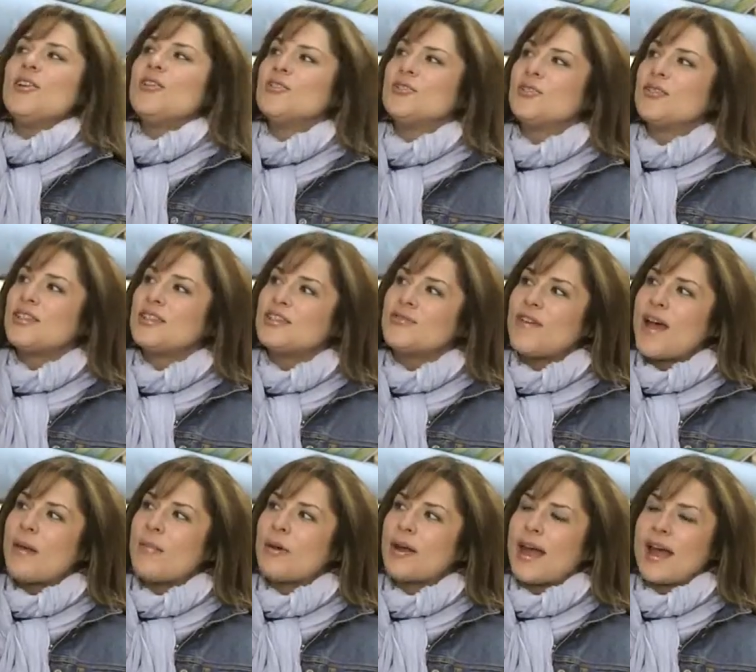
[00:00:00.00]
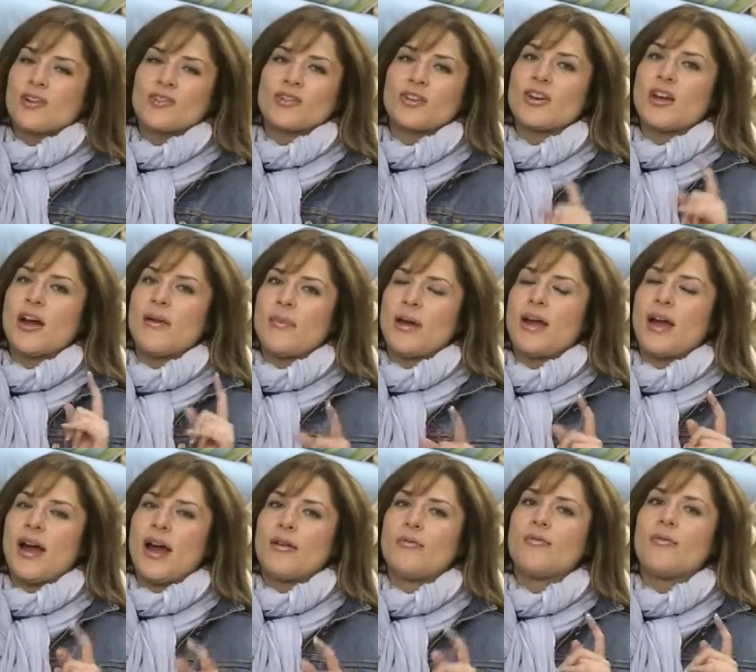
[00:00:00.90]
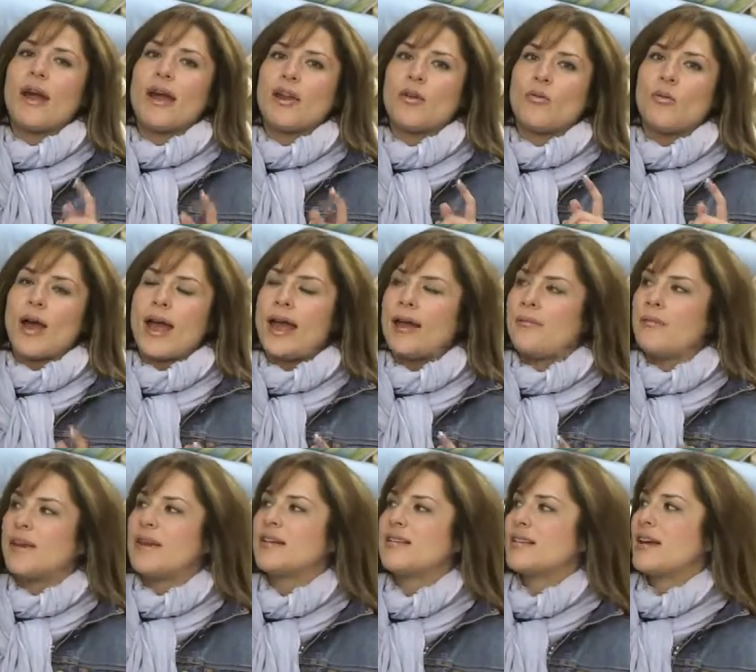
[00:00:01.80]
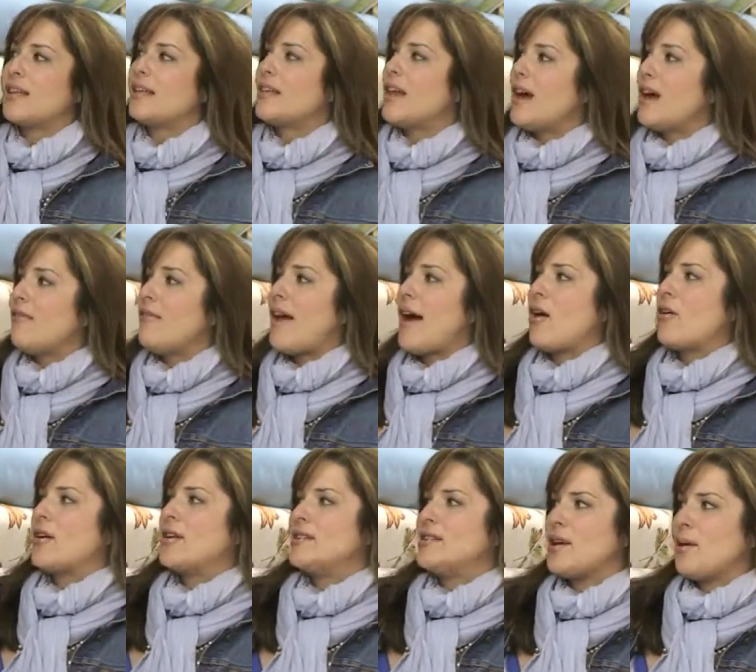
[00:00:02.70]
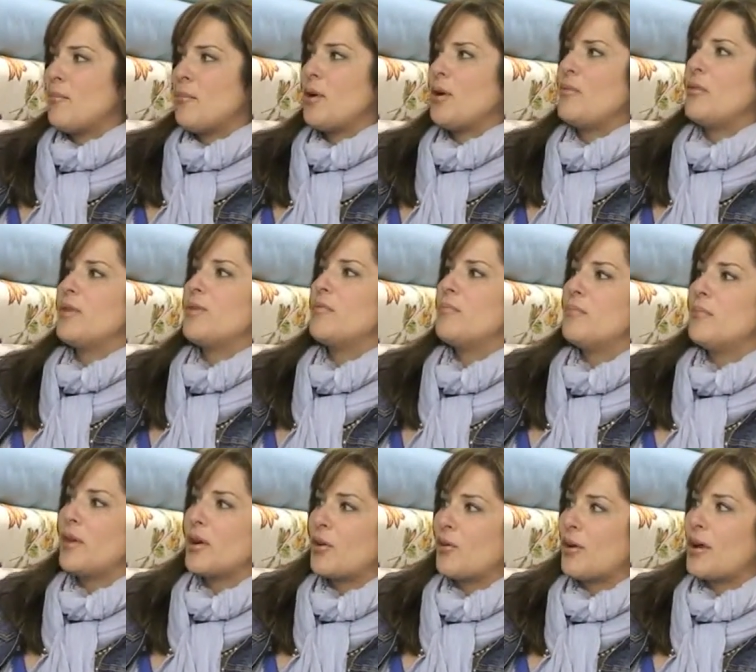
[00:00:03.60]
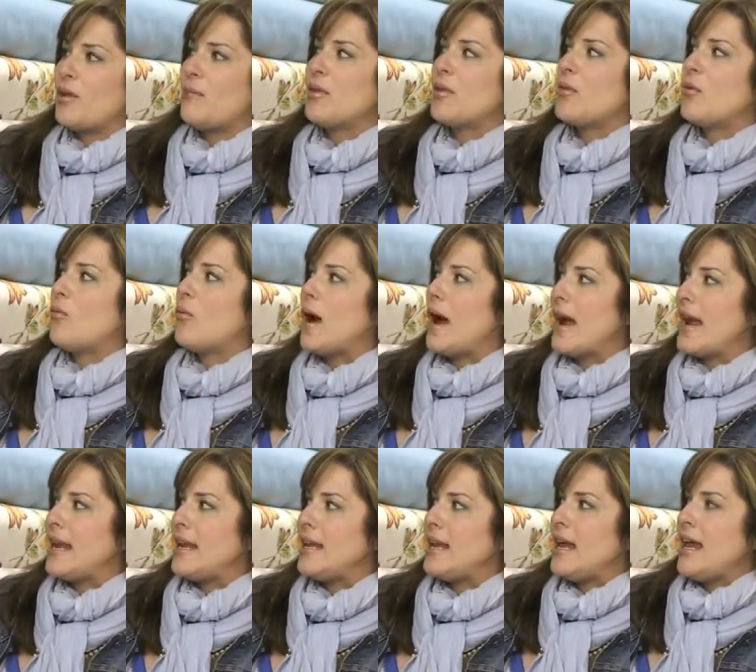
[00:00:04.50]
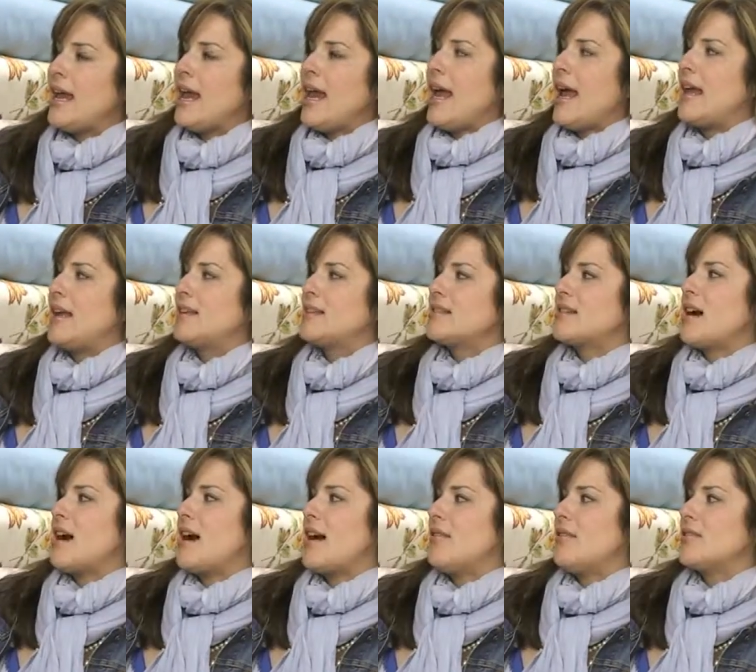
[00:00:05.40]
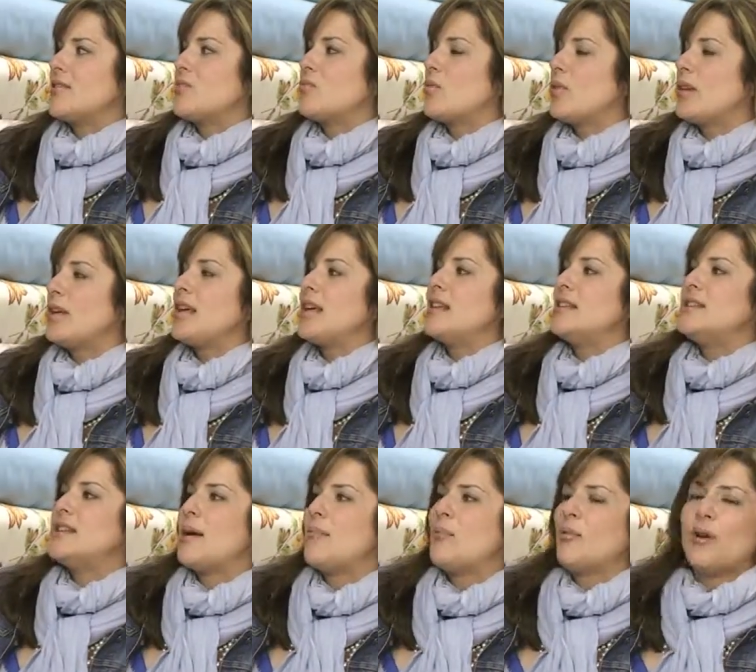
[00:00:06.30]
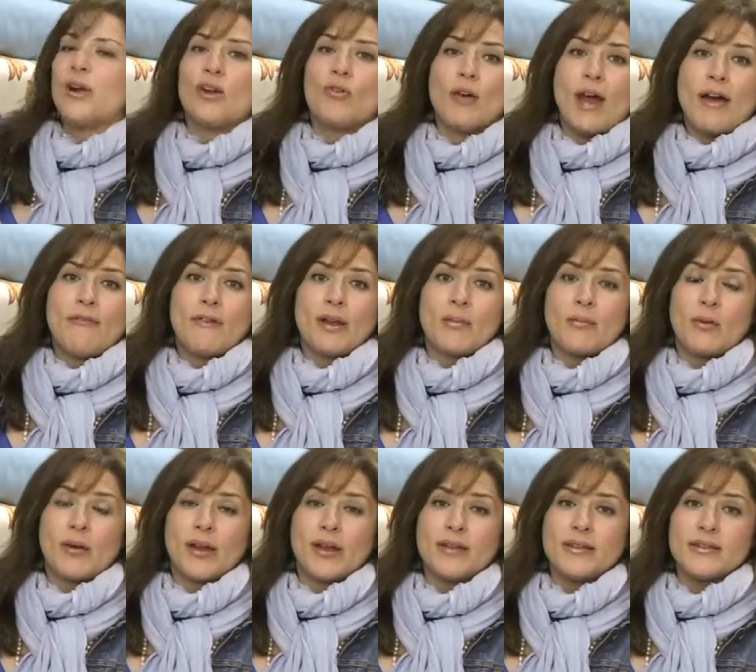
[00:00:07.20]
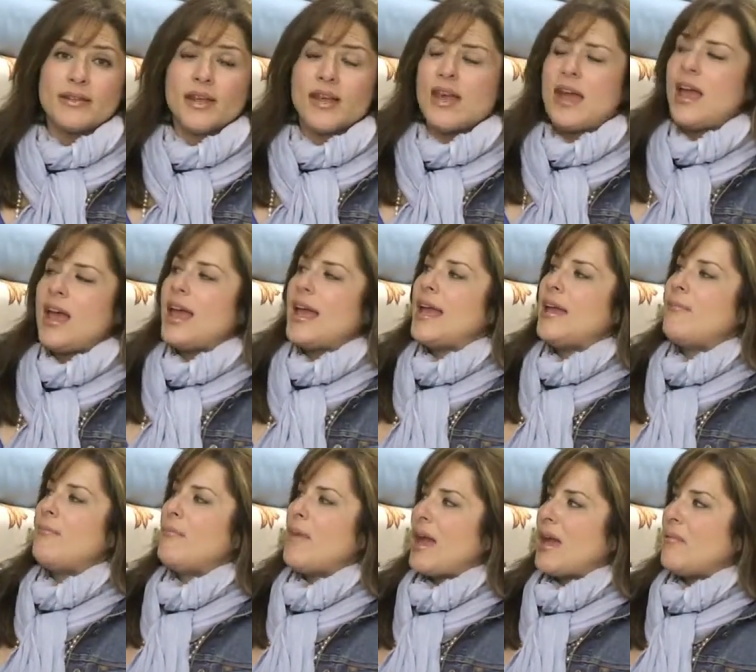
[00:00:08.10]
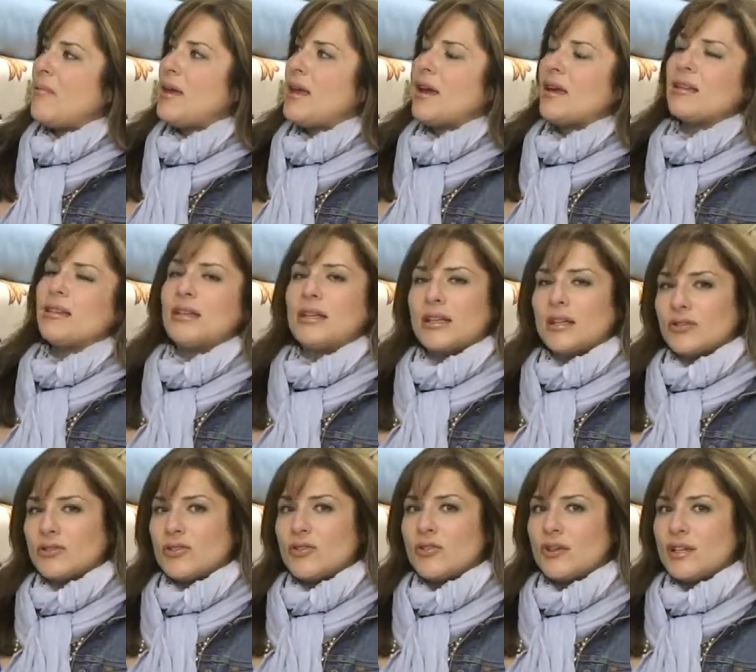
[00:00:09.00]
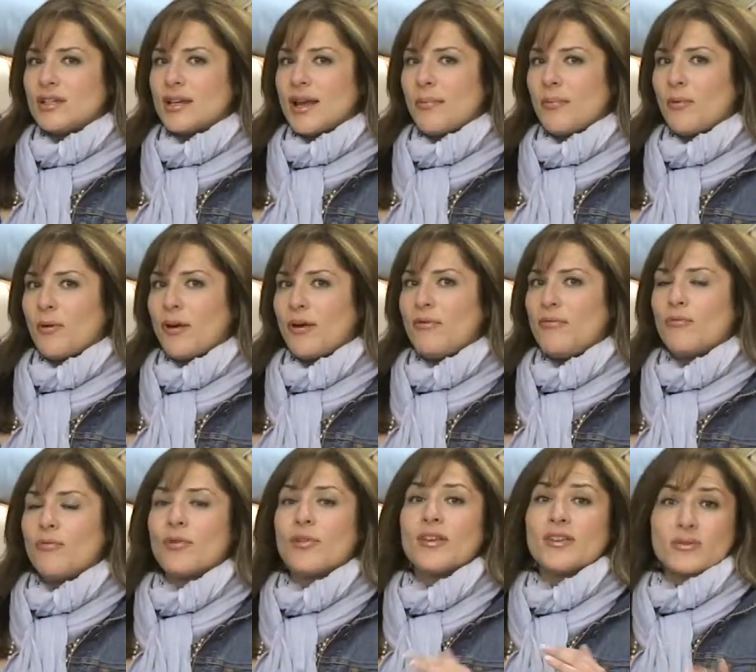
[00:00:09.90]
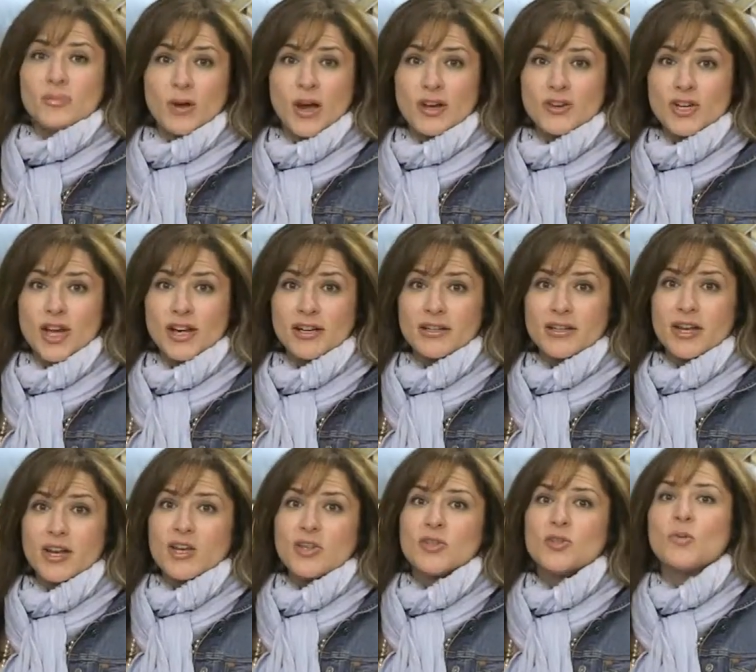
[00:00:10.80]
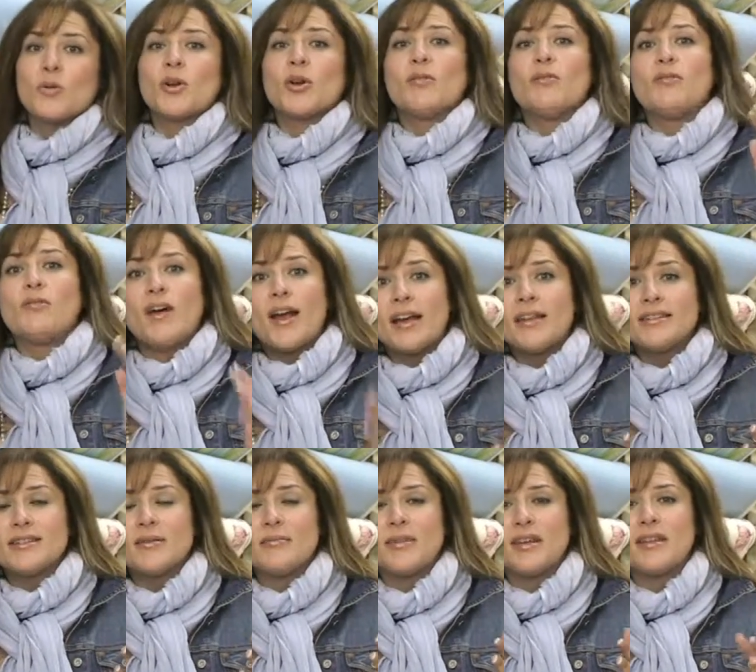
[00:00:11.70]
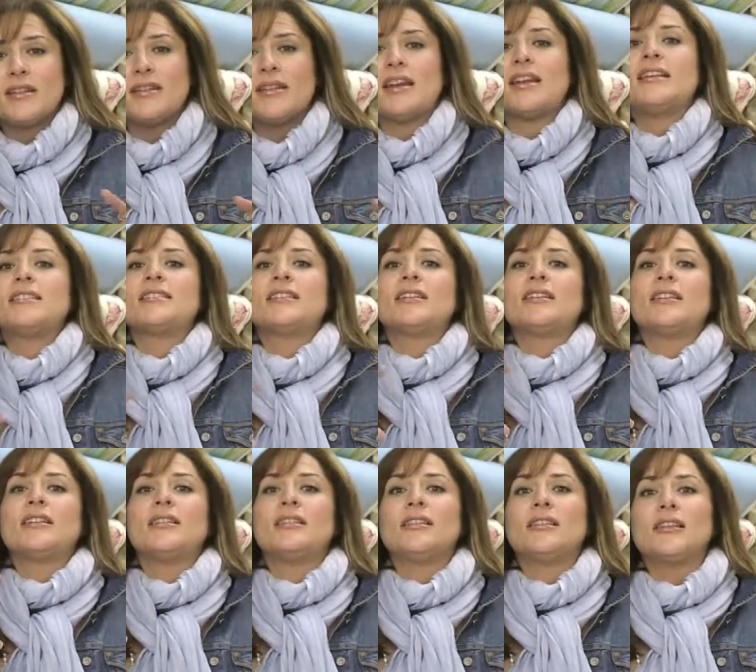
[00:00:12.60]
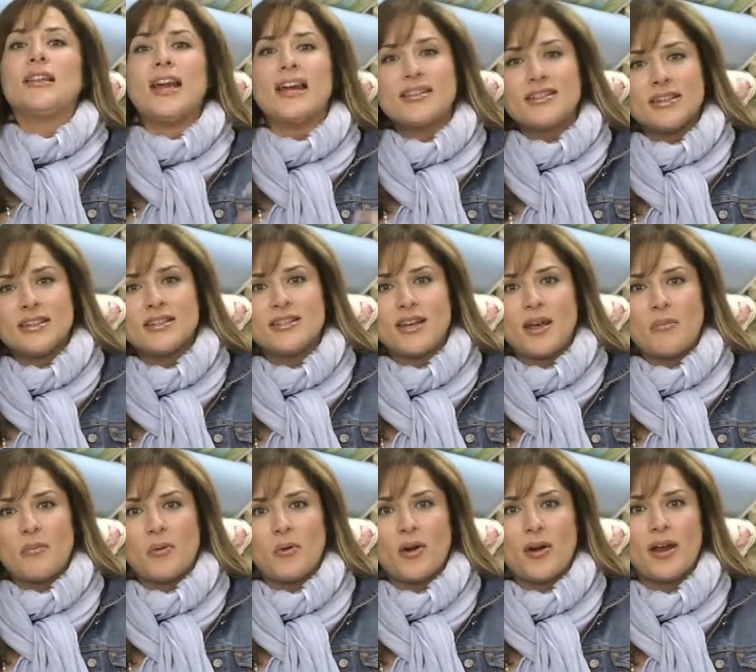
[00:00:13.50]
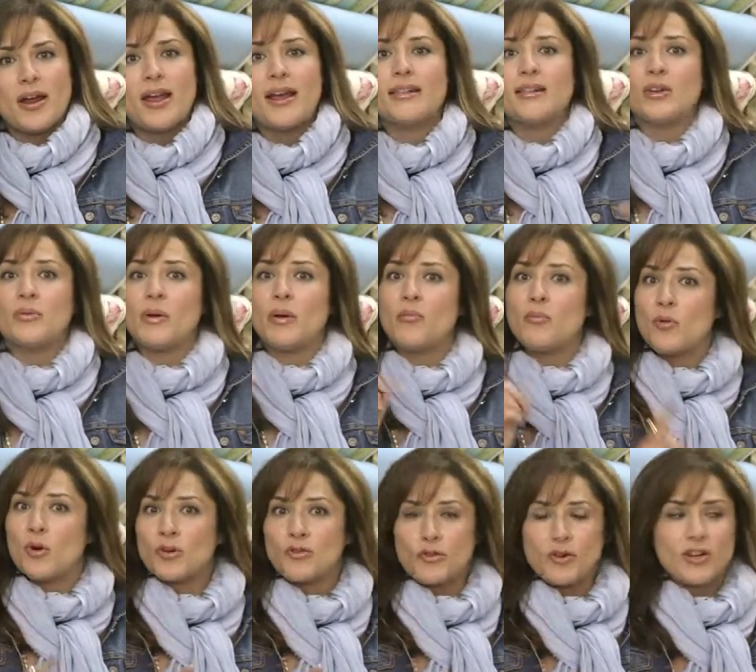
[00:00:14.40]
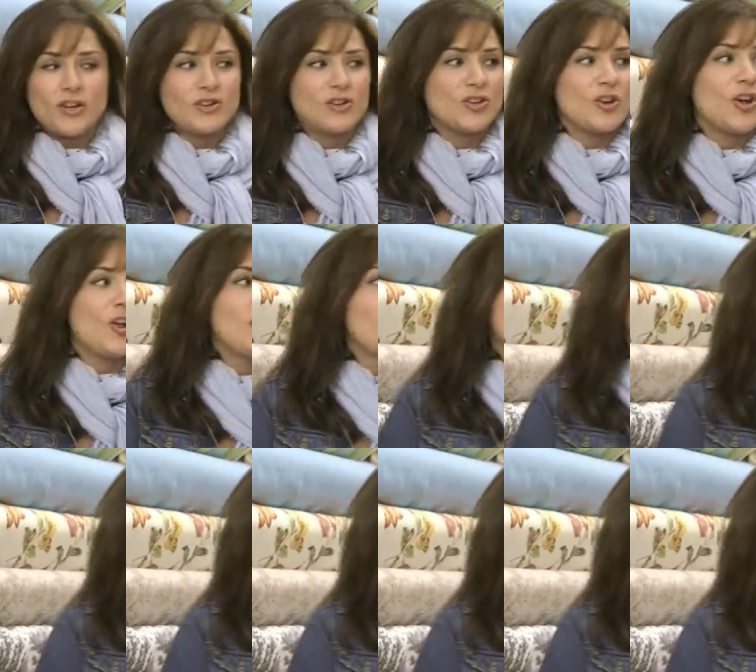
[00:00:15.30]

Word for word: So this fabric actually caught my eye right away because I love how contemporary with the cream and the white, and it's got this really contemporary graphic print. It may be a little too contemporary for this project, so we're gonna find something that is a little less contemporary, a little bit more traditional.